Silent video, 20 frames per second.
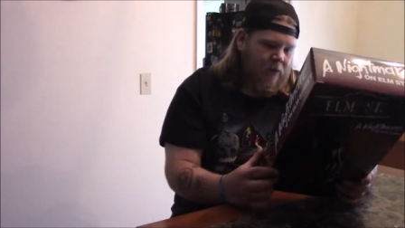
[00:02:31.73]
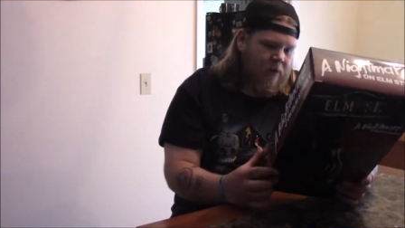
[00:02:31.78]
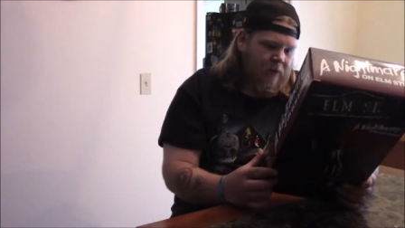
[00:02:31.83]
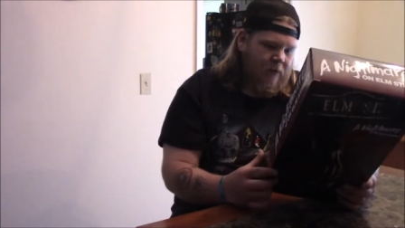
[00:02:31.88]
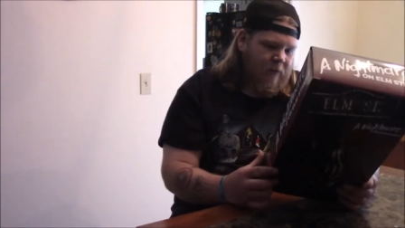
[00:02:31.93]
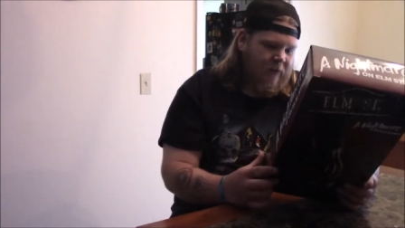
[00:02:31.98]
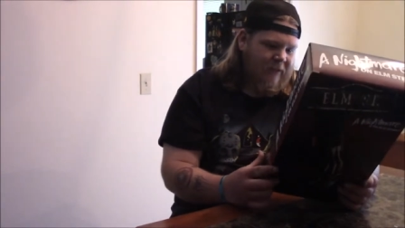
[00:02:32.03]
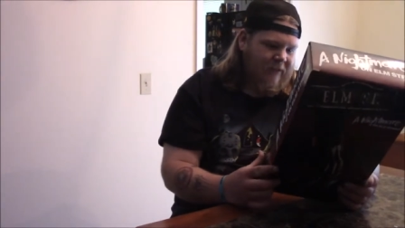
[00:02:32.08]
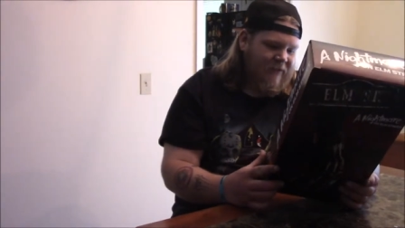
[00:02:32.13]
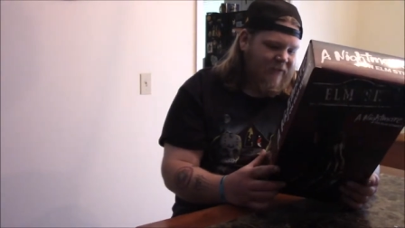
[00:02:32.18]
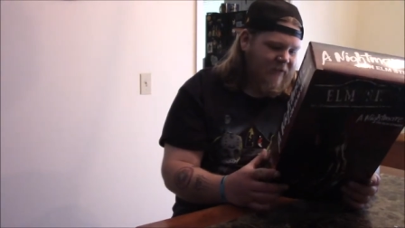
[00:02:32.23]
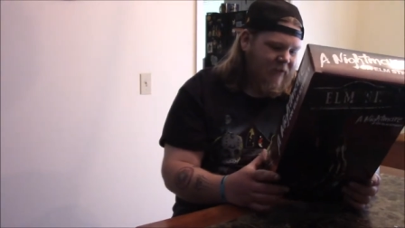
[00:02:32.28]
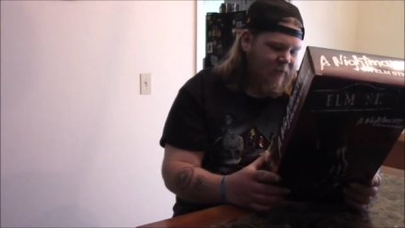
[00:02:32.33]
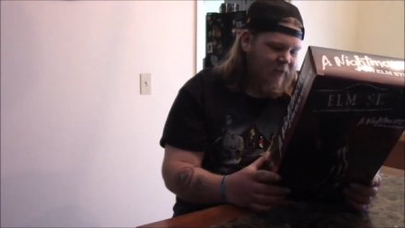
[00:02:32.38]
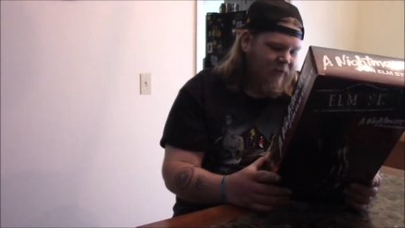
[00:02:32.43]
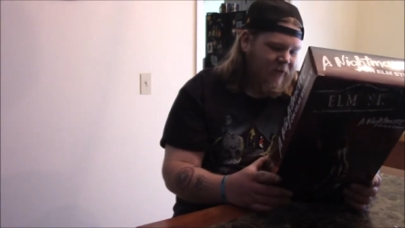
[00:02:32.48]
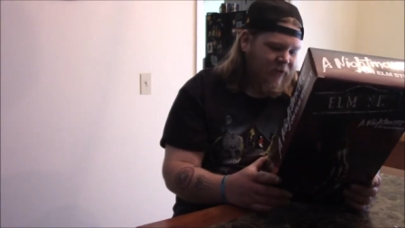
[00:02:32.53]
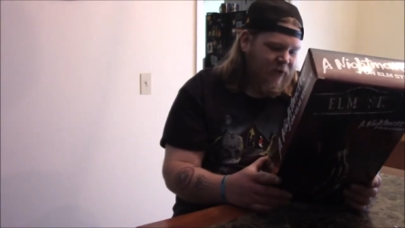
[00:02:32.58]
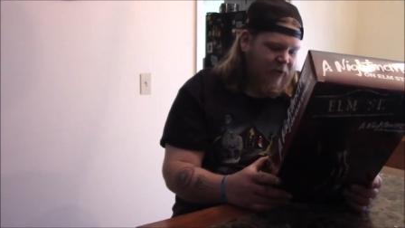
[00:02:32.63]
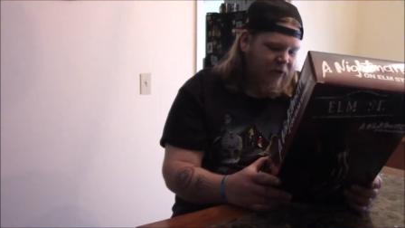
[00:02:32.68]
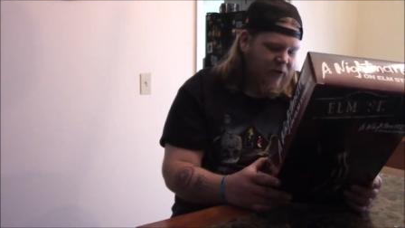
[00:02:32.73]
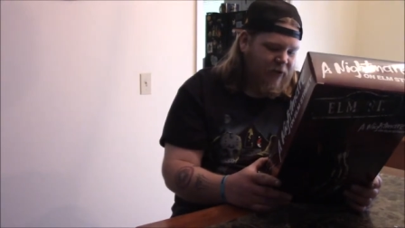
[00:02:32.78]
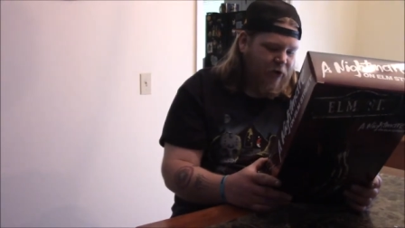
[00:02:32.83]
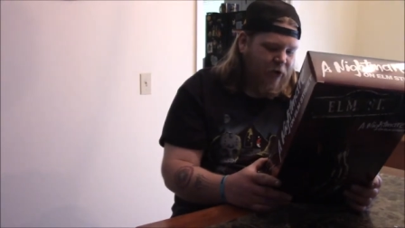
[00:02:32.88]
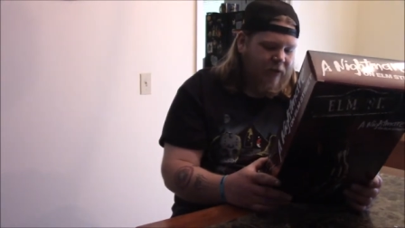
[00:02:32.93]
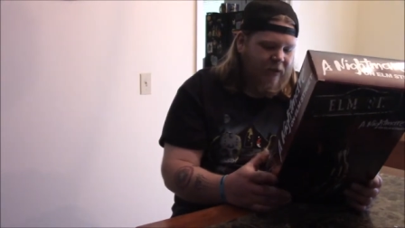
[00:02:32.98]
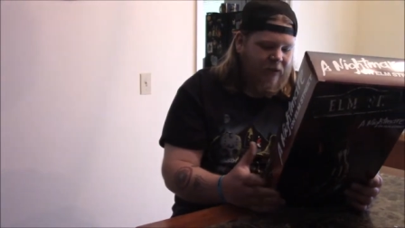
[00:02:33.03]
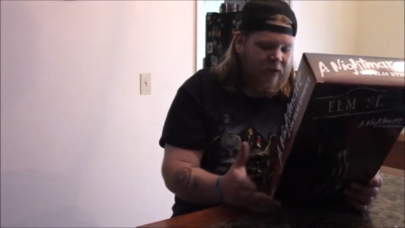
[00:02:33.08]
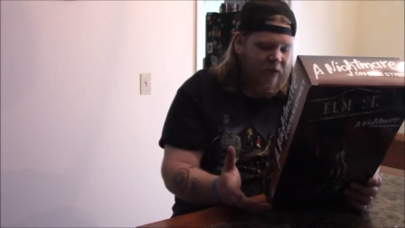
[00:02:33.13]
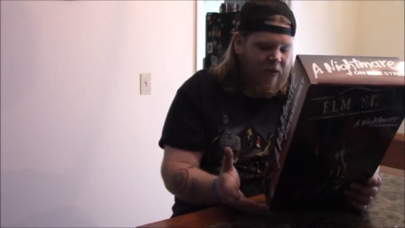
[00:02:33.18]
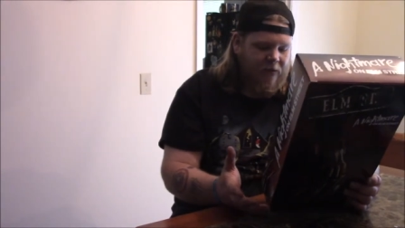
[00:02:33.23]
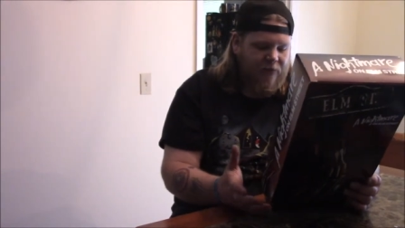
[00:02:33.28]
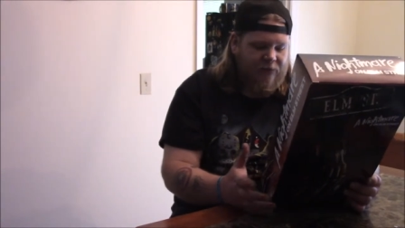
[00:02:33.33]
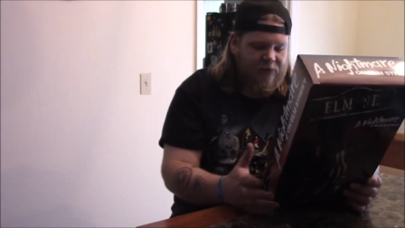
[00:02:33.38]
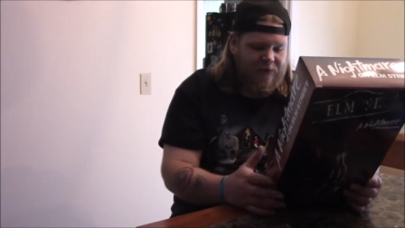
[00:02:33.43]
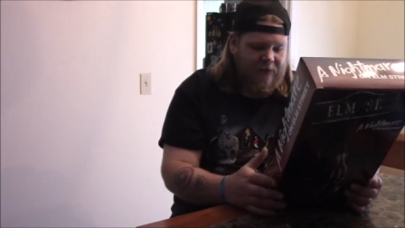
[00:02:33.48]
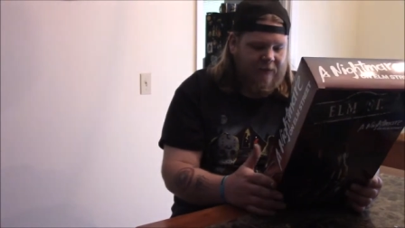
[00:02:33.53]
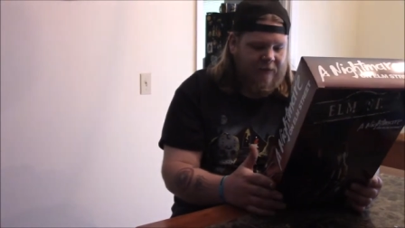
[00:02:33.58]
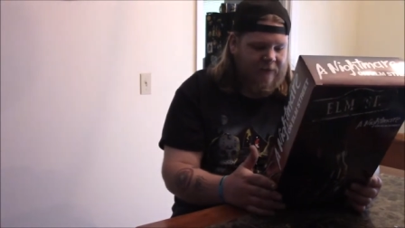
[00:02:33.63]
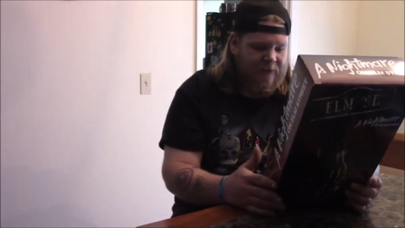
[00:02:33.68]
Um, like I said, I mean, it was only $30,
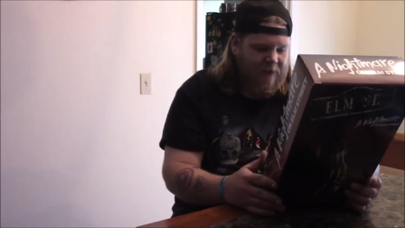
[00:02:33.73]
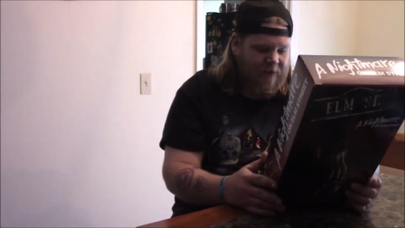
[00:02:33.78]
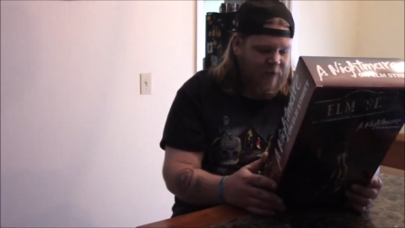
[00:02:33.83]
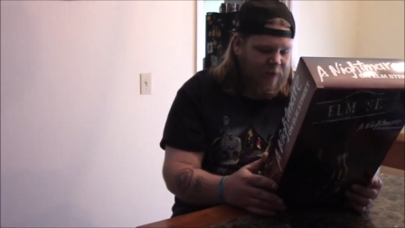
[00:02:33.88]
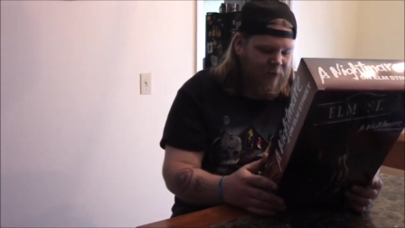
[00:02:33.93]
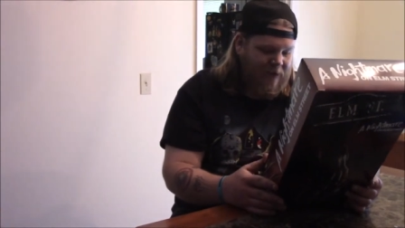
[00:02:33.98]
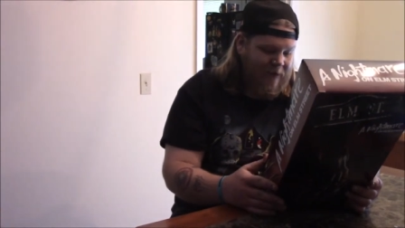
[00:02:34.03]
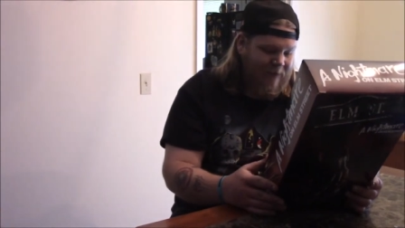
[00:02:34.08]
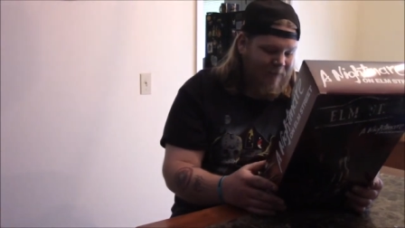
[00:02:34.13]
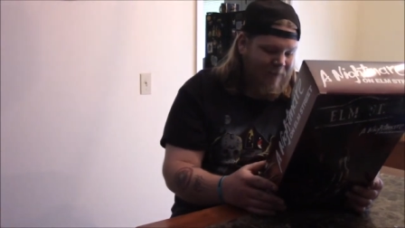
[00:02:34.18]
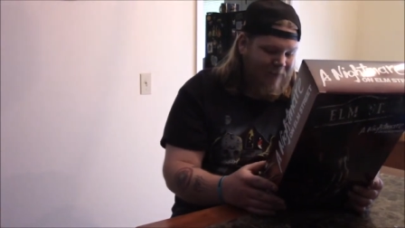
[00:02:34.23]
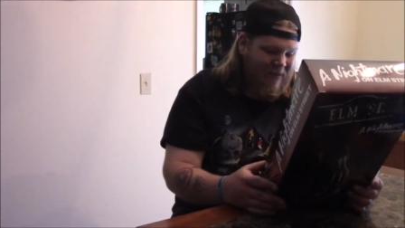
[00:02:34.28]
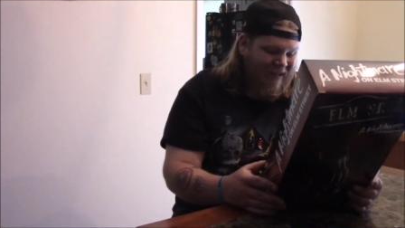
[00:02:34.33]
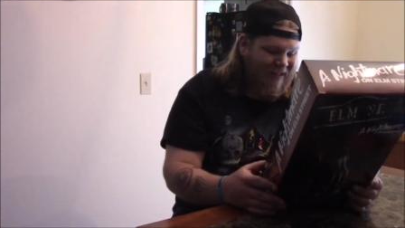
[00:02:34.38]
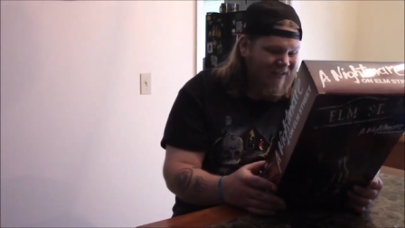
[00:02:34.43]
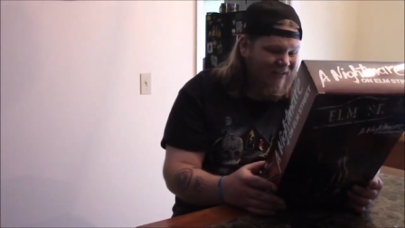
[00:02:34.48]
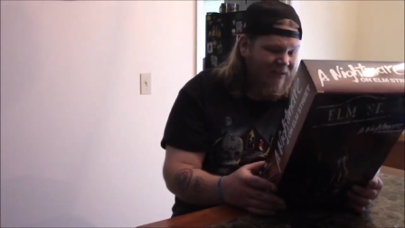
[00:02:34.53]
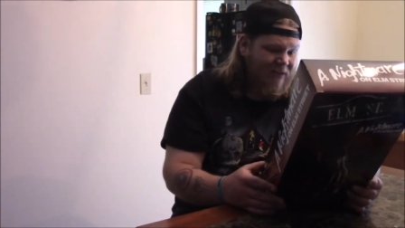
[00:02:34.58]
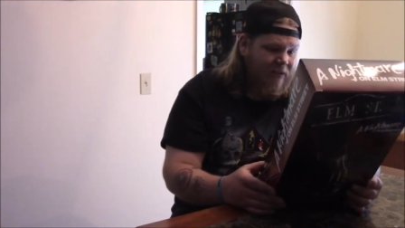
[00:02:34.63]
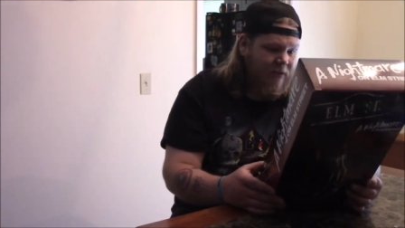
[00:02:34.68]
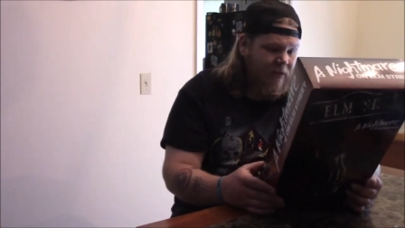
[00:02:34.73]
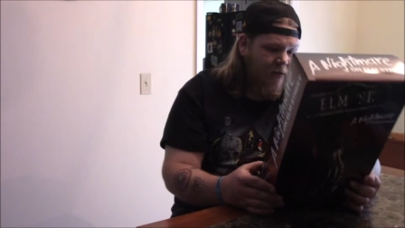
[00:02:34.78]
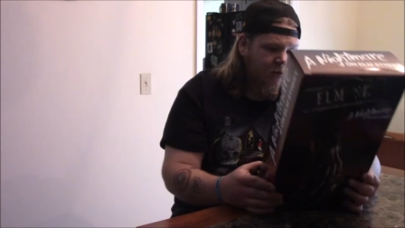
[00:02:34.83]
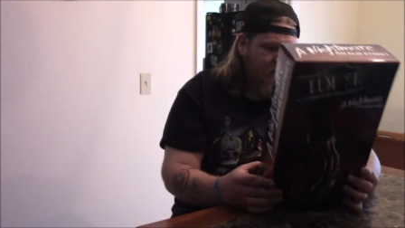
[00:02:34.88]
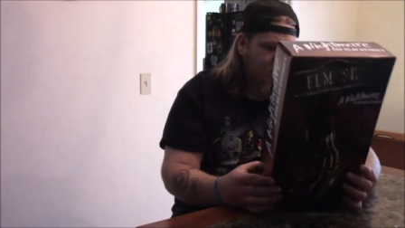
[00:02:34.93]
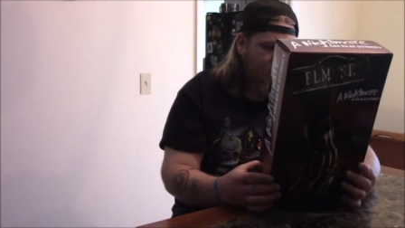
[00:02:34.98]
so I expect to be amazing.